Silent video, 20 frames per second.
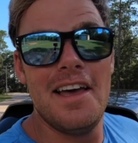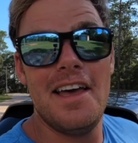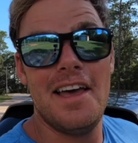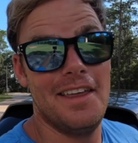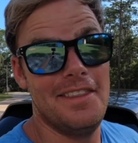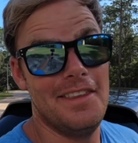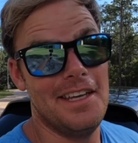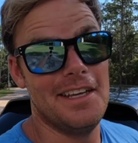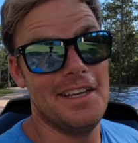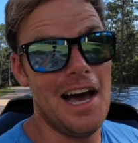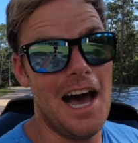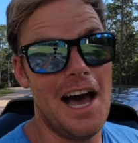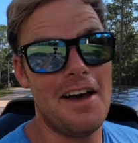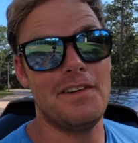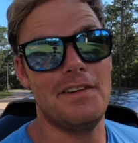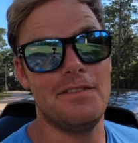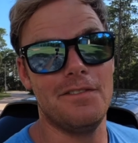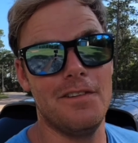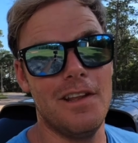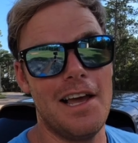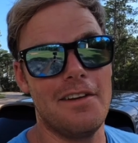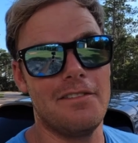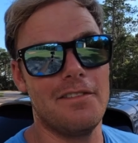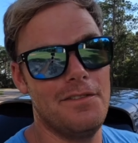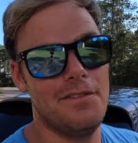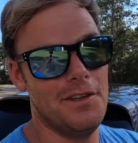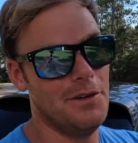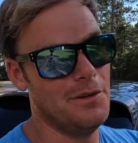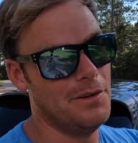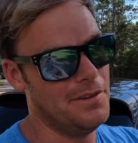in the Anafi flight
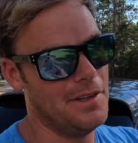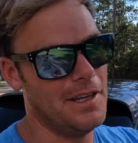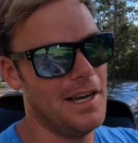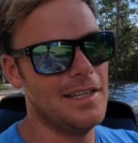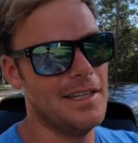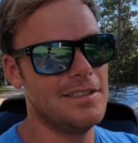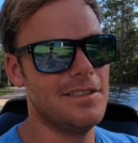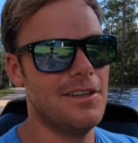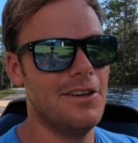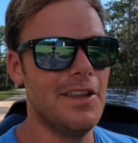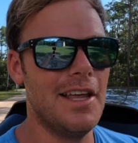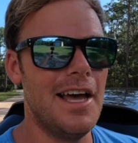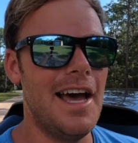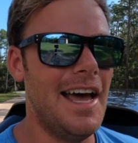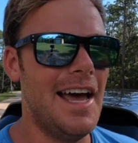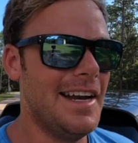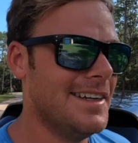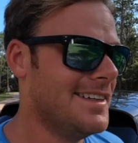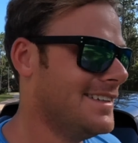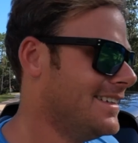review, if you guys saw that.